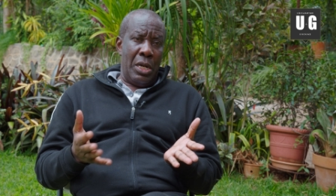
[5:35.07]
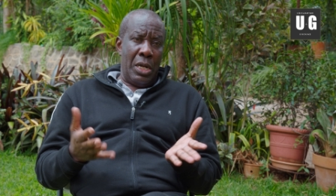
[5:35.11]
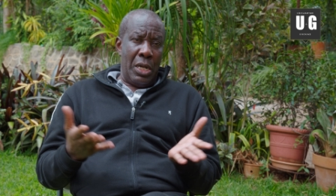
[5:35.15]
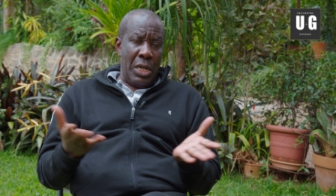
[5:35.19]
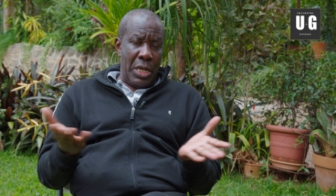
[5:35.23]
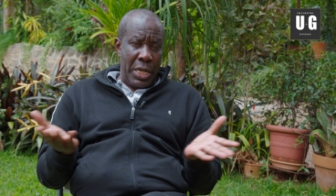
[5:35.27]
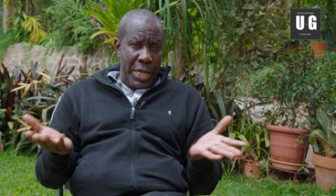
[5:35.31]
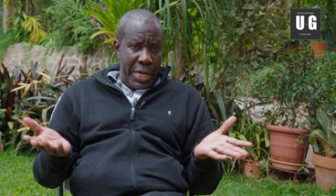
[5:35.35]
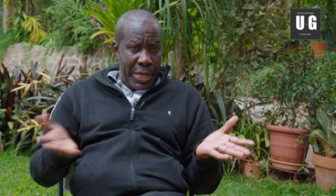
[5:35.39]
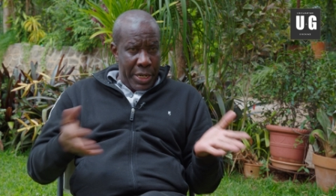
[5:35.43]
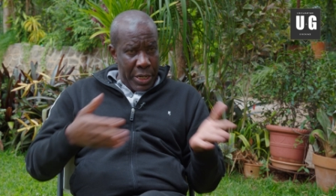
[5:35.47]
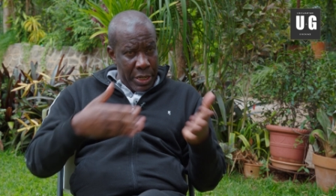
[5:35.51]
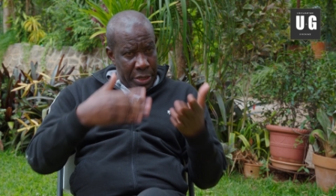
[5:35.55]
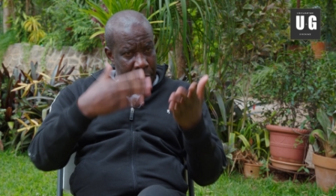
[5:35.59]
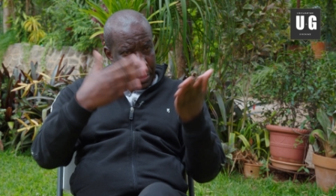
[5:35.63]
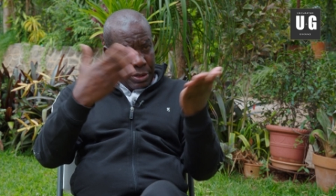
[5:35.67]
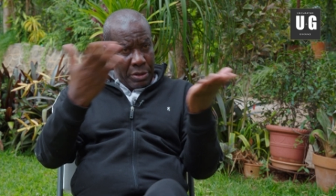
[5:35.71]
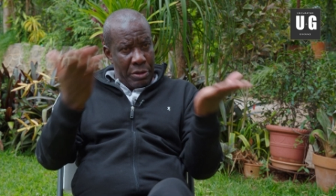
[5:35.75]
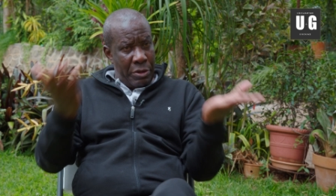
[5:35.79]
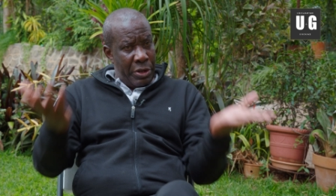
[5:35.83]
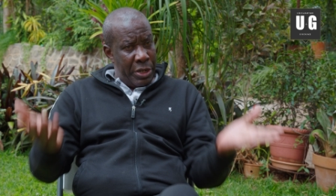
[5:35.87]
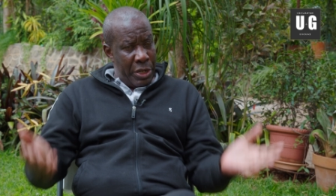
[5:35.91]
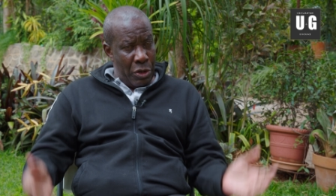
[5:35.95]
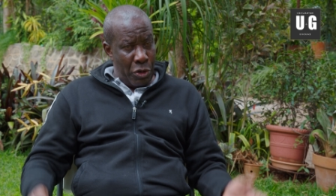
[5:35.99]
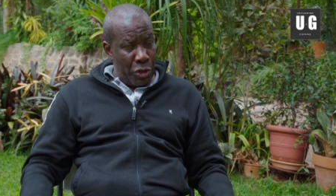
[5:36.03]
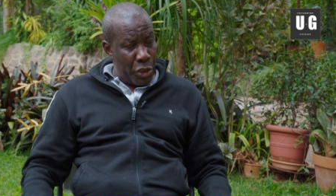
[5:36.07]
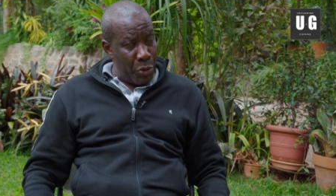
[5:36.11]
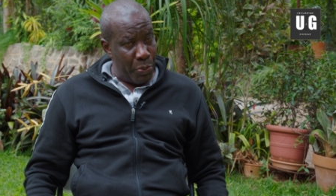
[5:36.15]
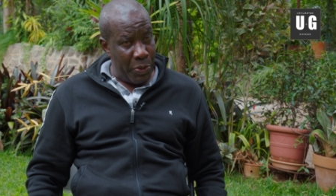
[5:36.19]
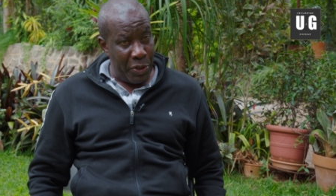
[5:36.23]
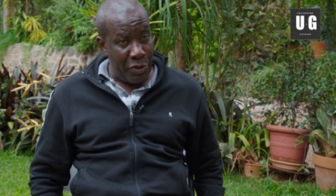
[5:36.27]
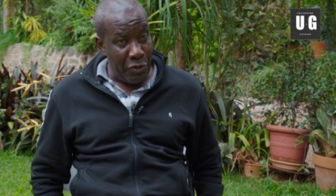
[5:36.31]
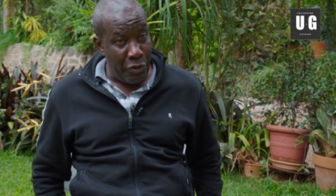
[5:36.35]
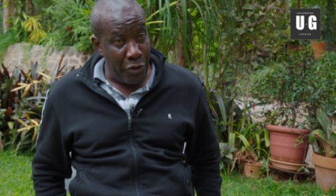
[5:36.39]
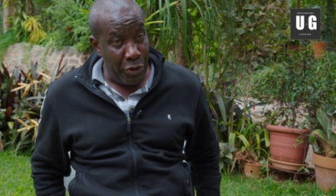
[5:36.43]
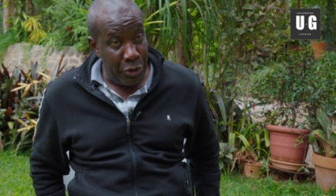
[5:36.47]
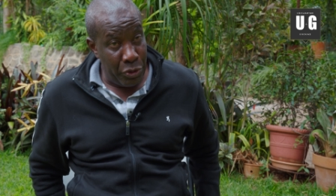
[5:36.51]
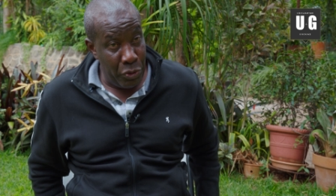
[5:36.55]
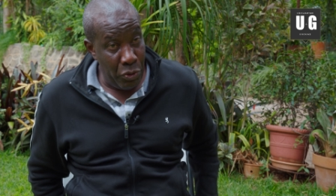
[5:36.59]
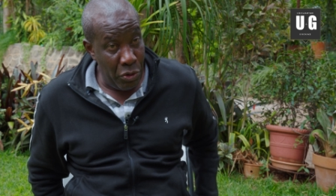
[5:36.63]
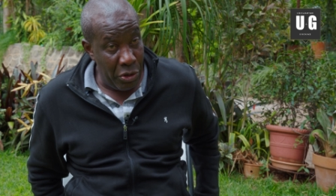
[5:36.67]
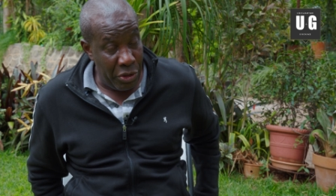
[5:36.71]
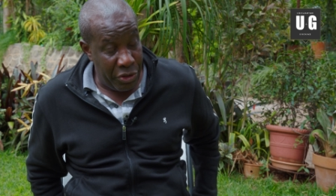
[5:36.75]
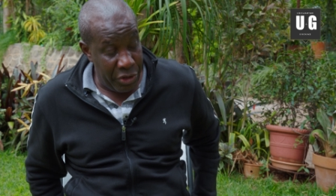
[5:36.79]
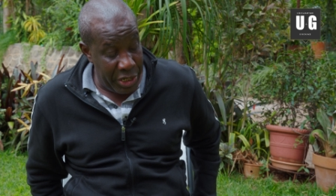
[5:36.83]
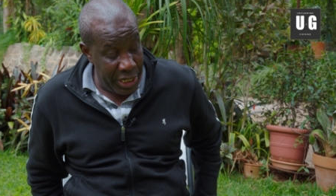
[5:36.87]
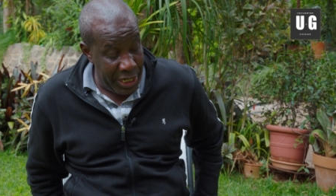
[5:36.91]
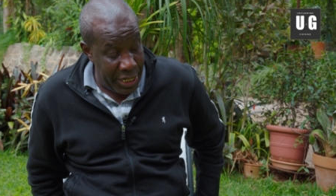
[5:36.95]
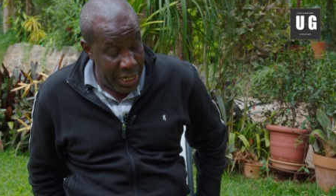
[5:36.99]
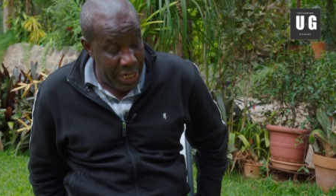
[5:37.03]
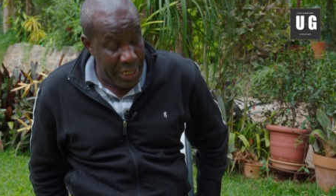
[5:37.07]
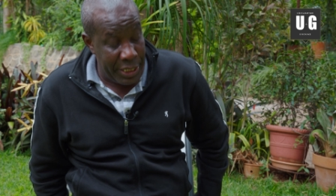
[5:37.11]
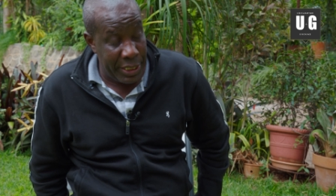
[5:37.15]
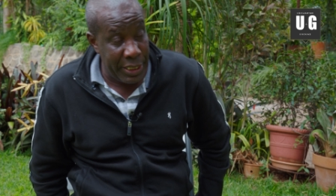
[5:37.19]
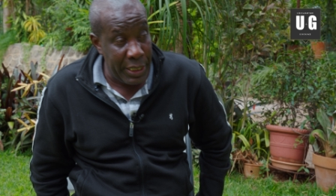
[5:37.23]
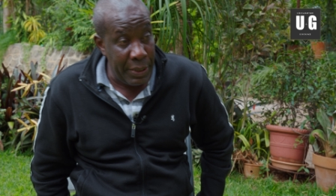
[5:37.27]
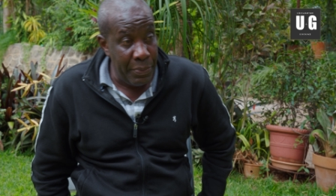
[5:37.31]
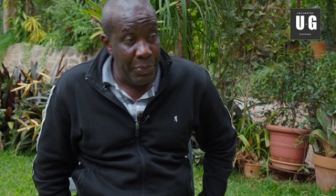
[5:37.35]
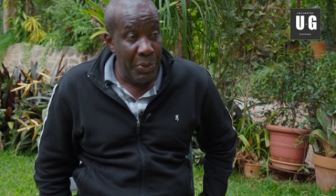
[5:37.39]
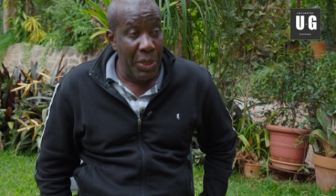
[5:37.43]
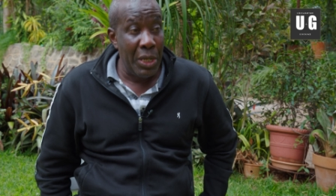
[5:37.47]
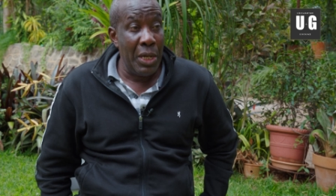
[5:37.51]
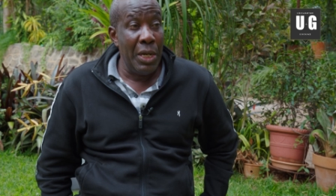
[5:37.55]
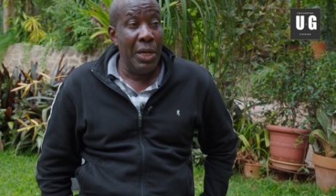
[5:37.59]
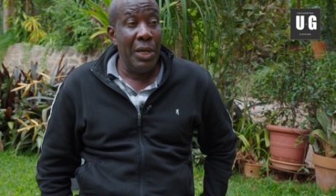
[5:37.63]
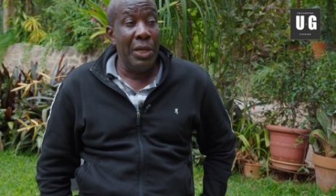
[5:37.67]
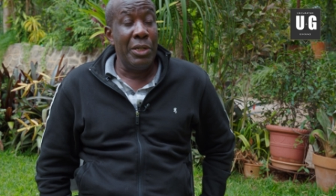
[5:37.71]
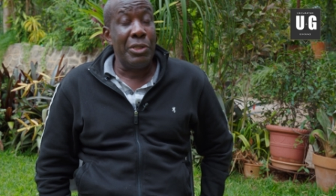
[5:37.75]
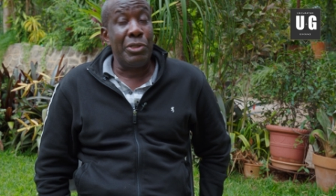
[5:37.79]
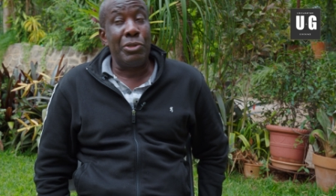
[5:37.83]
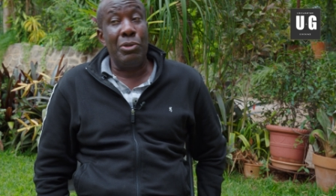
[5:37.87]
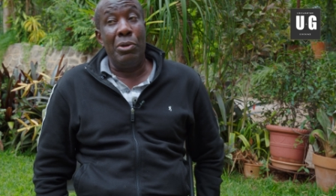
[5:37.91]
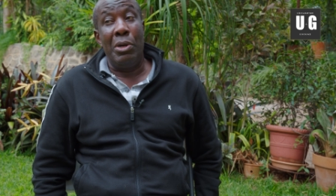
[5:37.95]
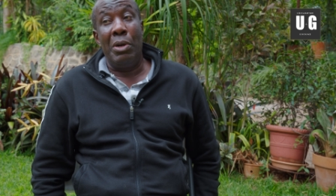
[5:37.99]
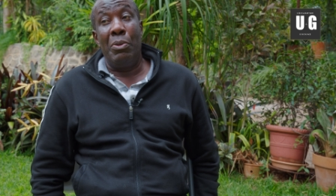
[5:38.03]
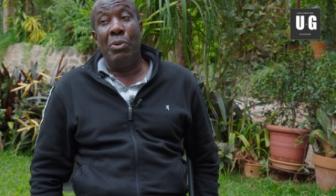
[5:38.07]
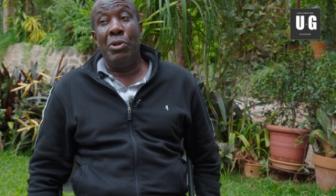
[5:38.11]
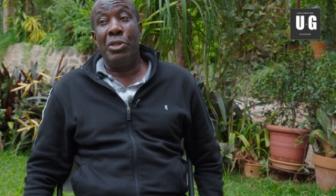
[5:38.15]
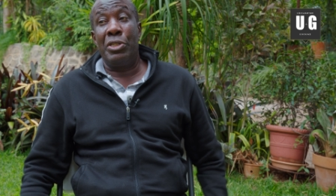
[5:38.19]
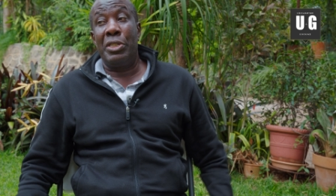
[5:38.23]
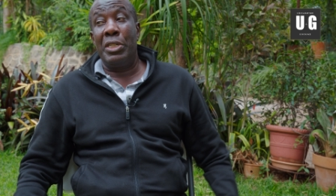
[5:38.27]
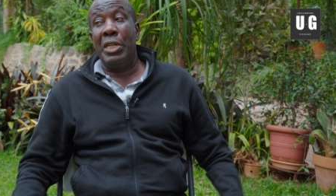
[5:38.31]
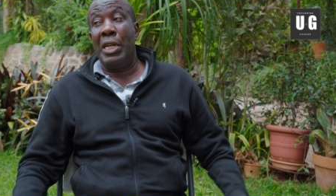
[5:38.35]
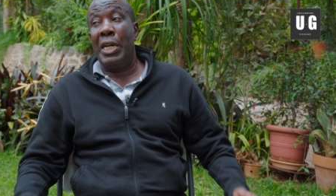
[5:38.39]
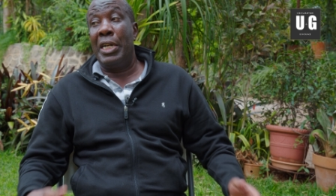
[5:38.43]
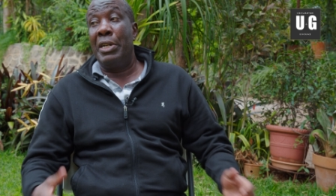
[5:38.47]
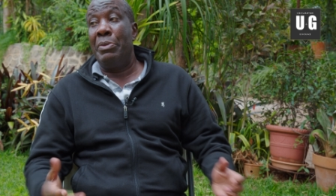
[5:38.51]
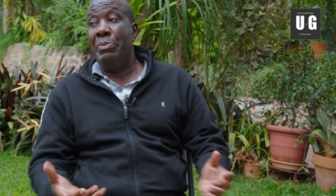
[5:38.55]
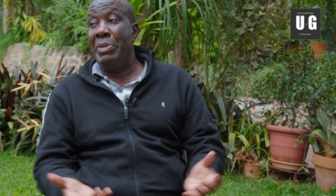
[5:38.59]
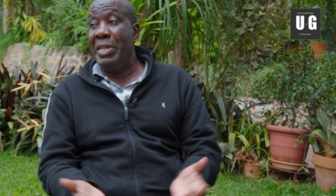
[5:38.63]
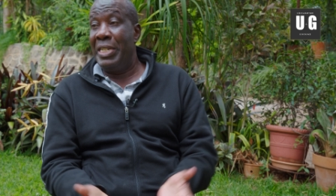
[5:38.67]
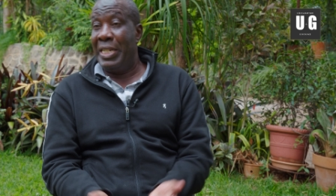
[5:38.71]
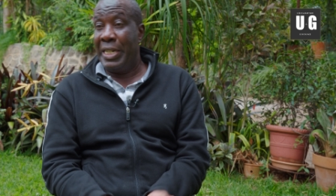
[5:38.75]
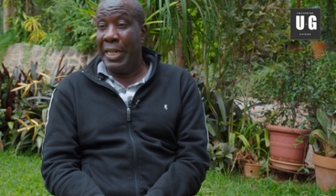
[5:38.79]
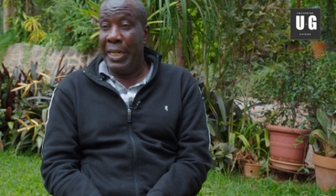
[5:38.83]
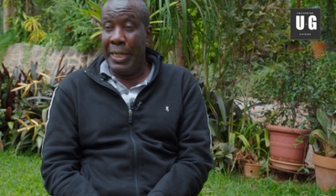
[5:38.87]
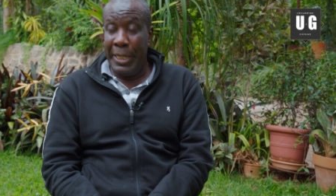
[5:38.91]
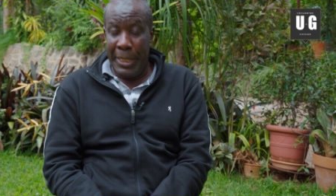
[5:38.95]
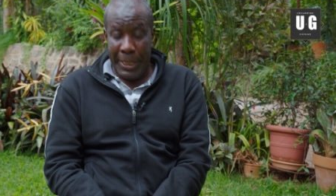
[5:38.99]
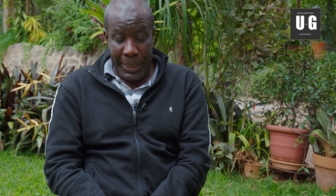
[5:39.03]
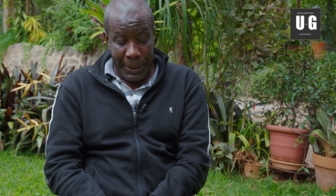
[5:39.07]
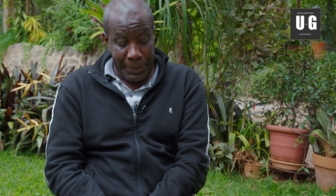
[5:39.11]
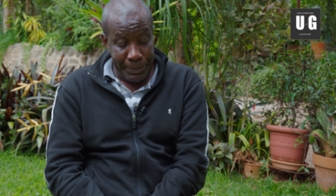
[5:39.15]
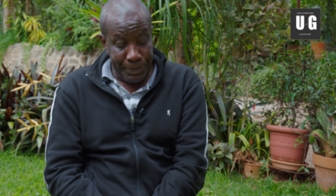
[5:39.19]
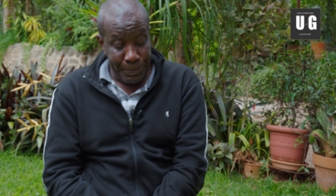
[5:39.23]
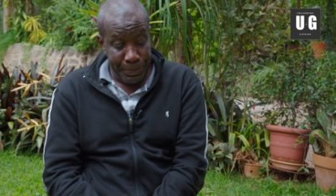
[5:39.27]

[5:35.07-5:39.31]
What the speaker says: in the hospital for 2 or 3 days. So I was admitted,